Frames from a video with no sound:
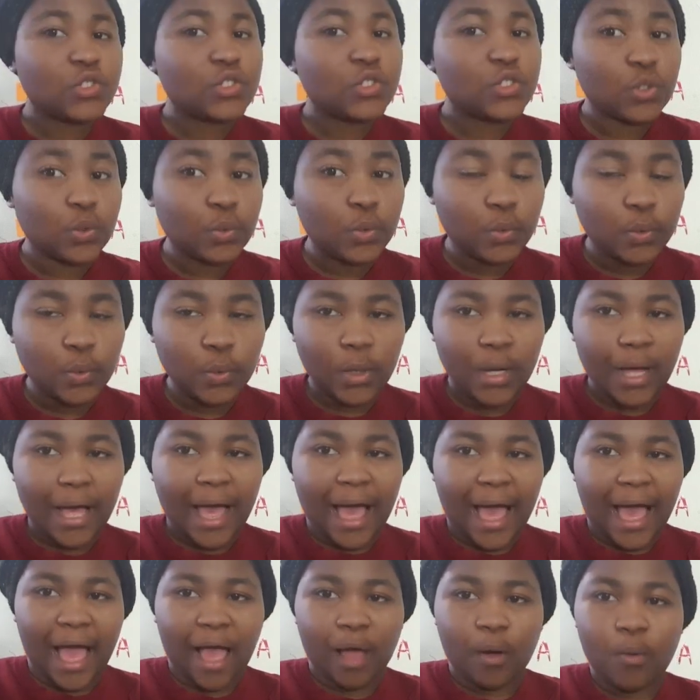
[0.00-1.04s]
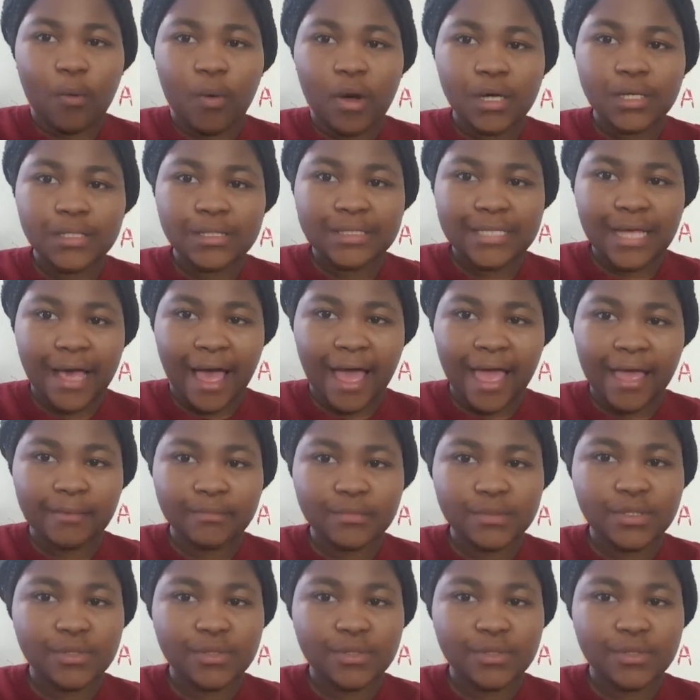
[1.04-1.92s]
2 at one time.